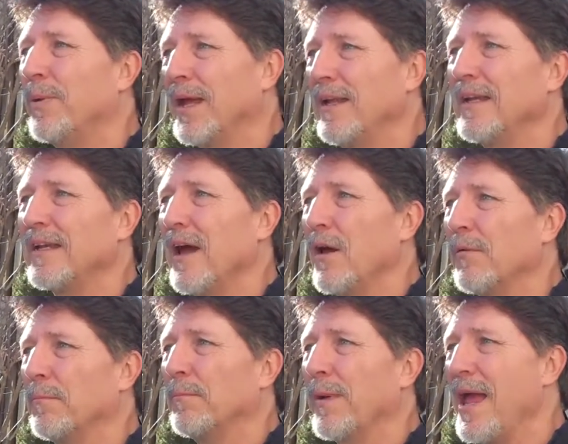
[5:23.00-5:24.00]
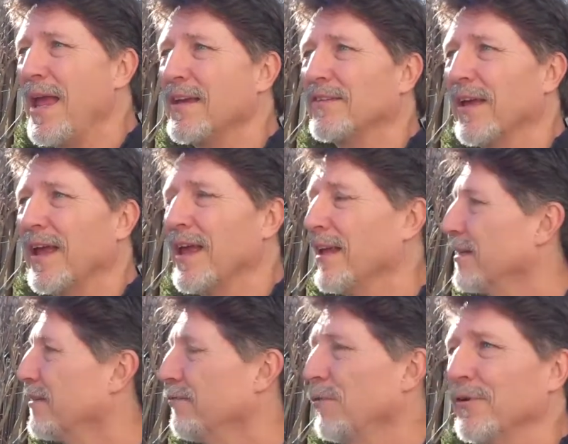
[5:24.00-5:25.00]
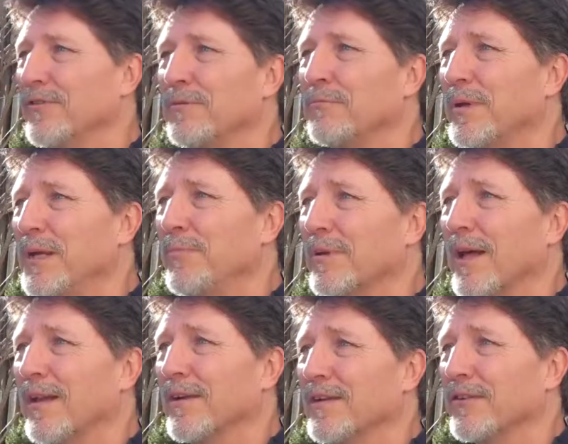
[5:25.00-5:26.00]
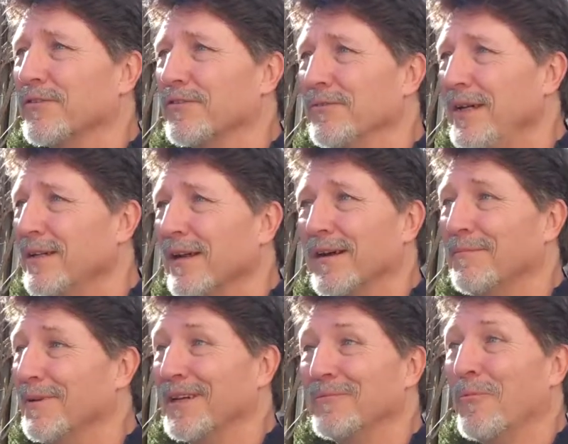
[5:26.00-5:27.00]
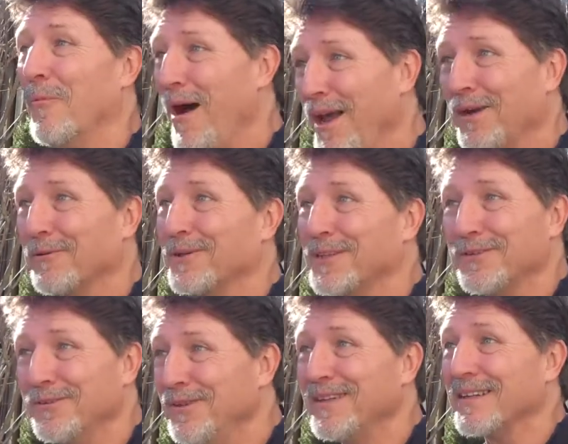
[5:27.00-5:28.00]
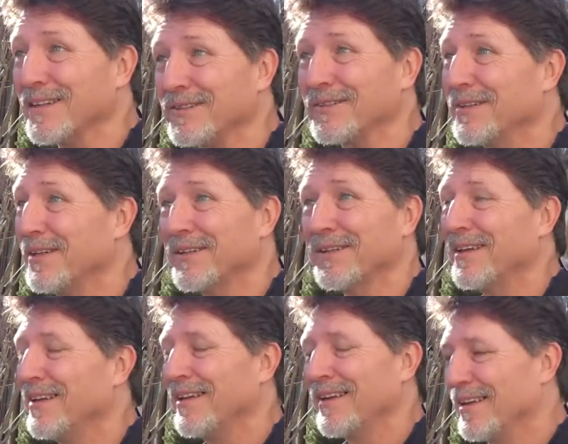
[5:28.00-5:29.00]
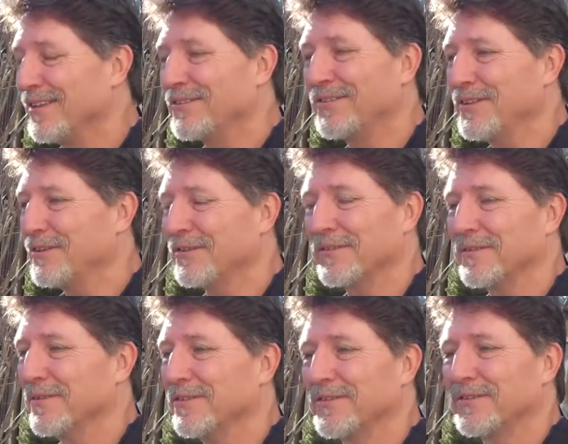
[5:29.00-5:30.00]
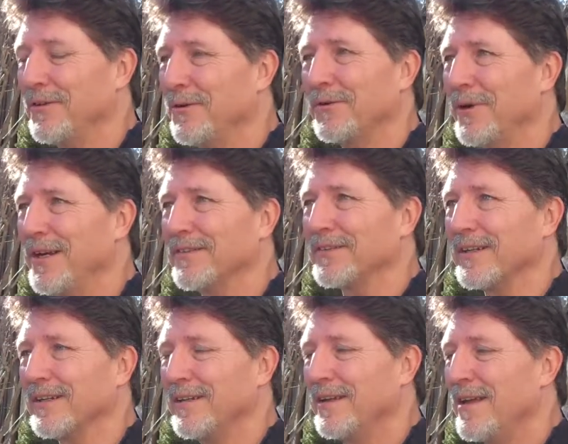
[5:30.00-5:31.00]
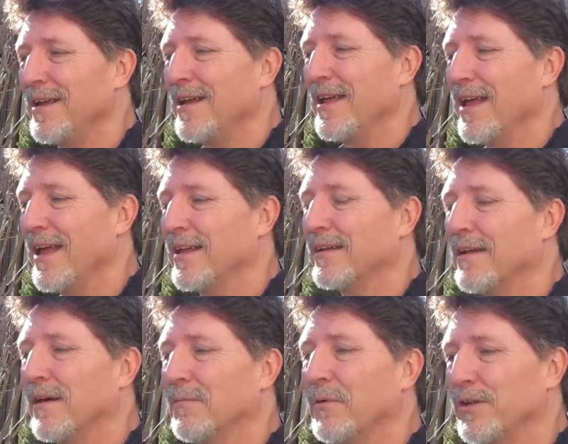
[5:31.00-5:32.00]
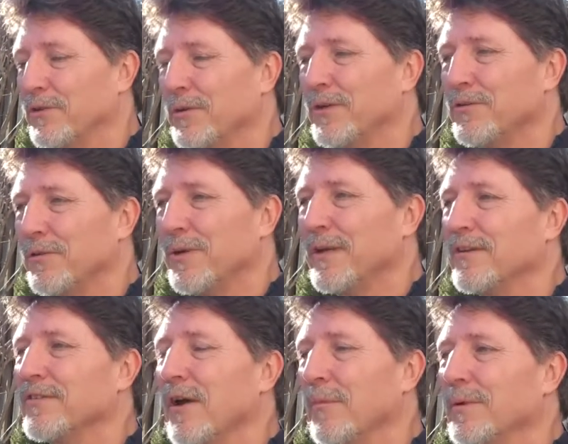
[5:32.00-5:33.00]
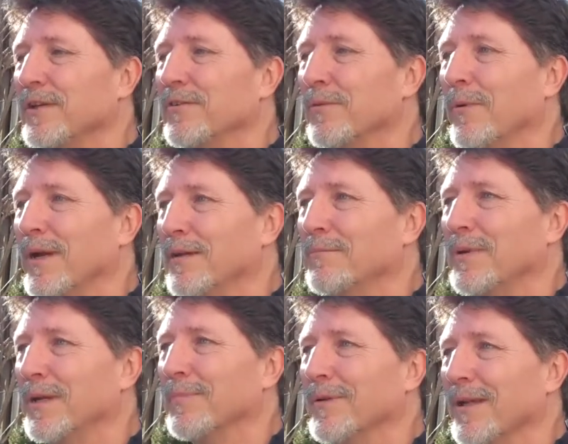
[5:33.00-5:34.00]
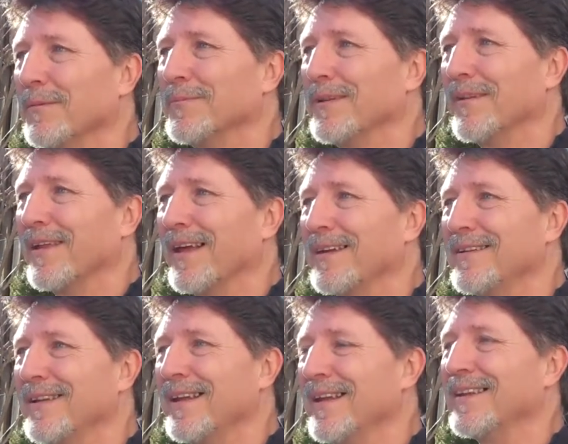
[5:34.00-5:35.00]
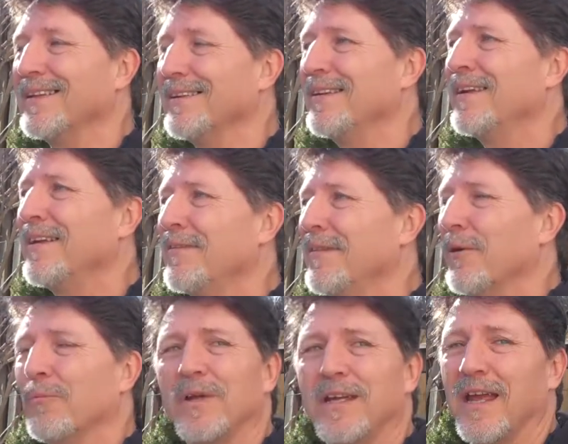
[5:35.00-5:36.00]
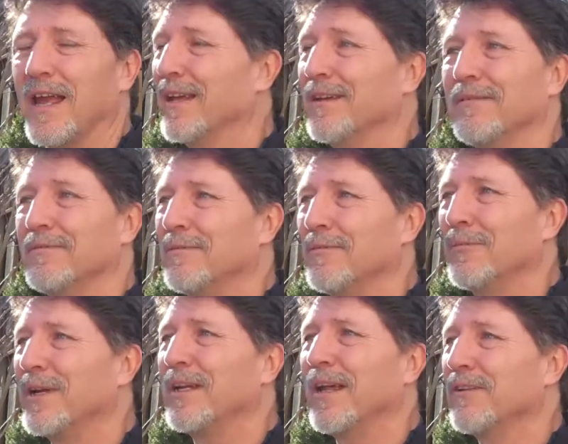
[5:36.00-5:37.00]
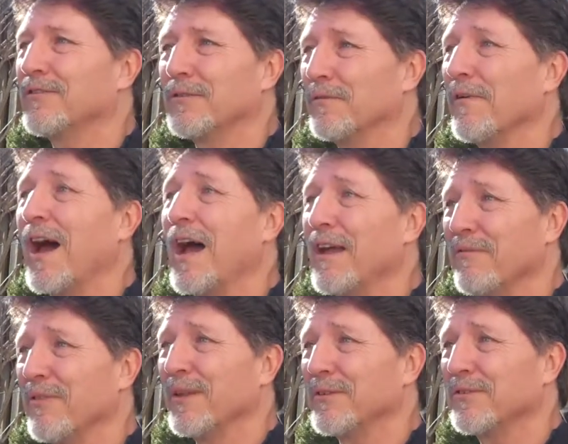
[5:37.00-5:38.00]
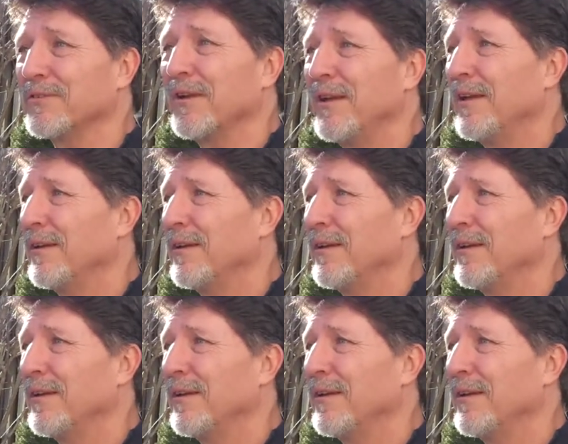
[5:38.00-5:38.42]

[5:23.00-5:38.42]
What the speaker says: bailing out banks and forcing people out on the street? I mean, why are we doing this? It's just so crazy. And what you're doing is helping to wake people up to that, and that we can survive this